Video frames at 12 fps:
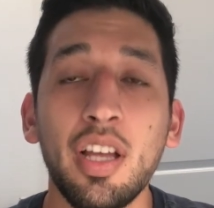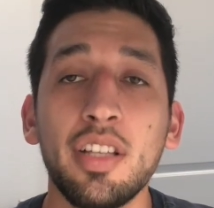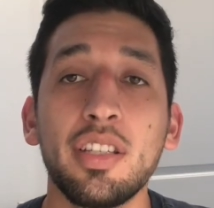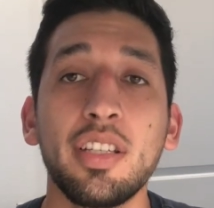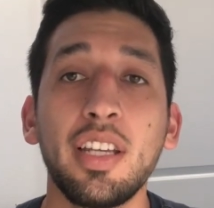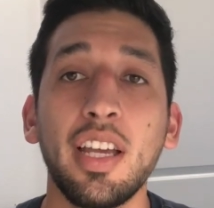
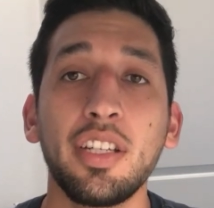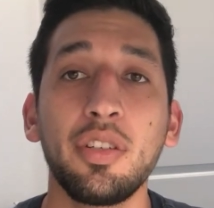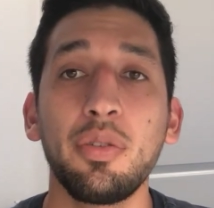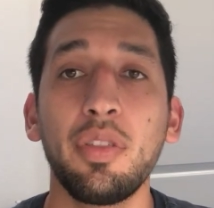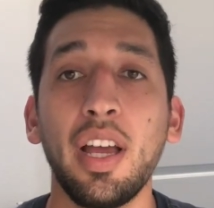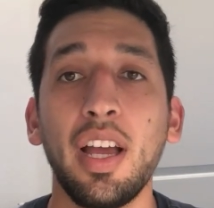to get
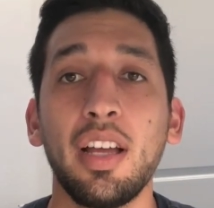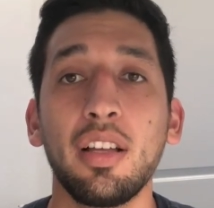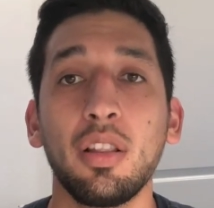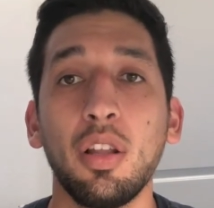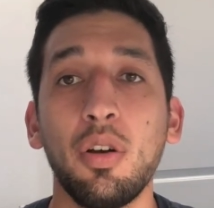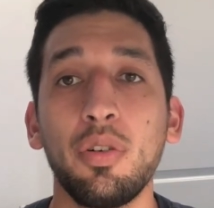you that
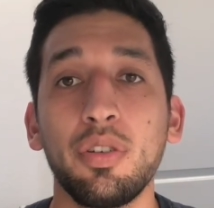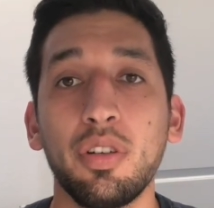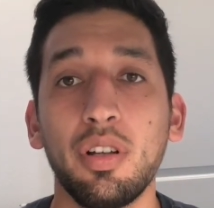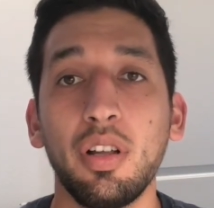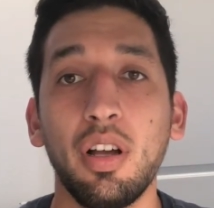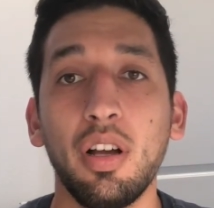loan
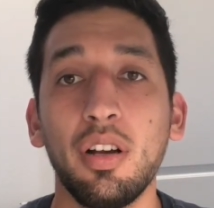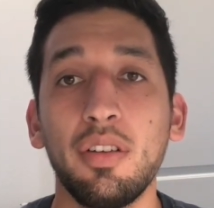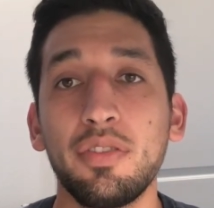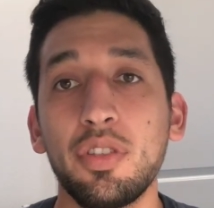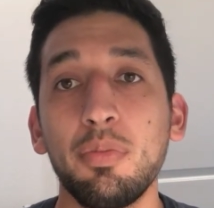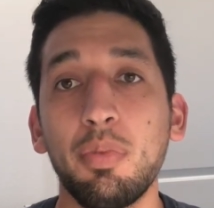
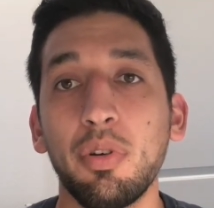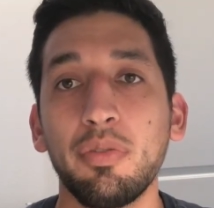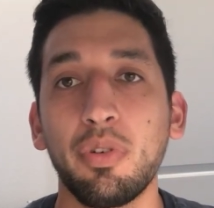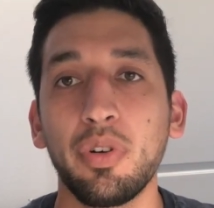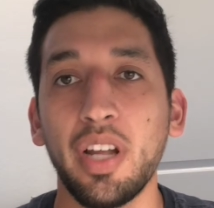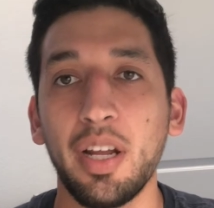of
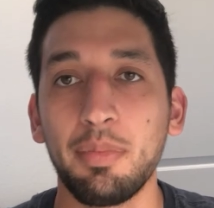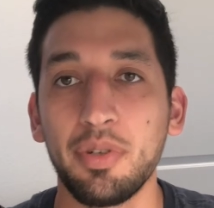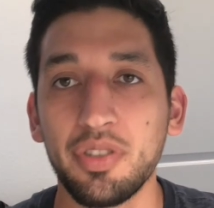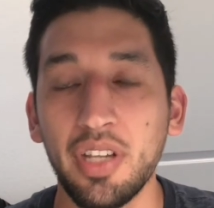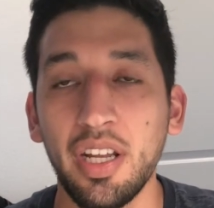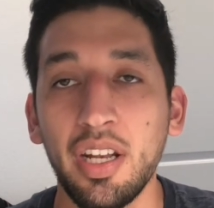
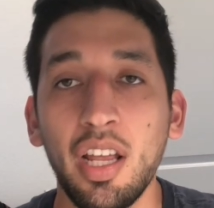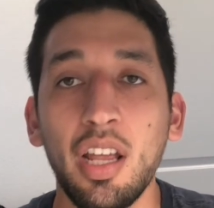2.49%.